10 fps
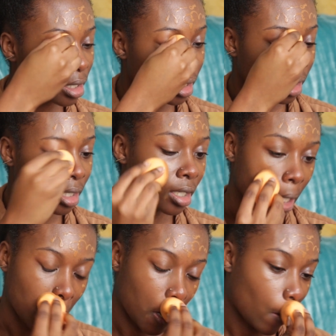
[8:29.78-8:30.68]
And
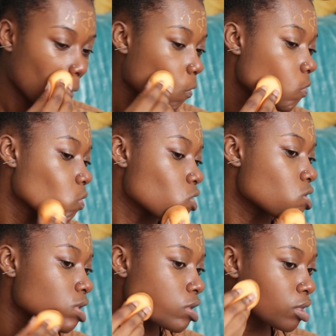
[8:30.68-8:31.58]

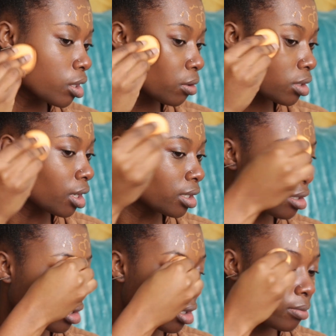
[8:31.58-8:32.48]
it just goes on
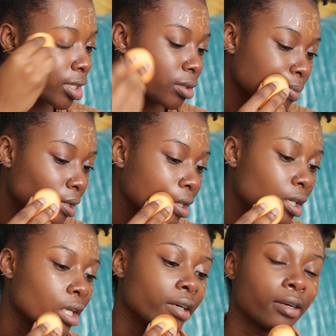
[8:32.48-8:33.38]
so much
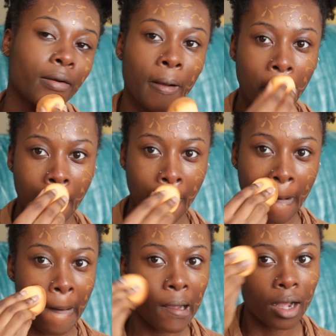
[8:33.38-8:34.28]
better.
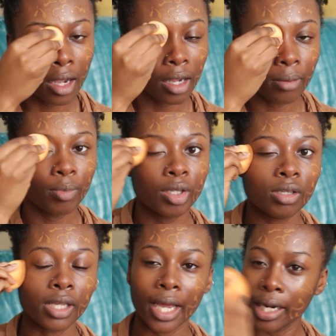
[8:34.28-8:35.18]
I'm like
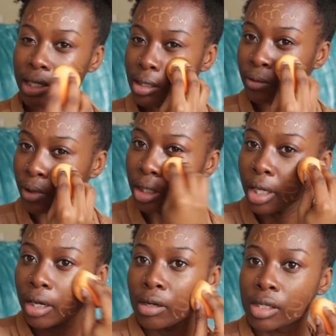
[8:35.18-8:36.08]
sad it didn't work
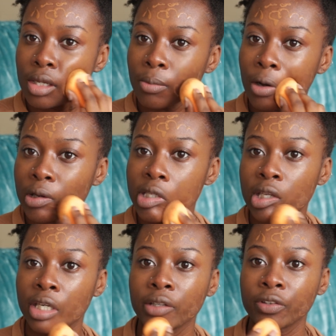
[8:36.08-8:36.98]
out, because I'm always
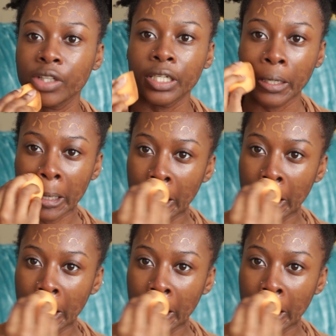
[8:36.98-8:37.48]
here for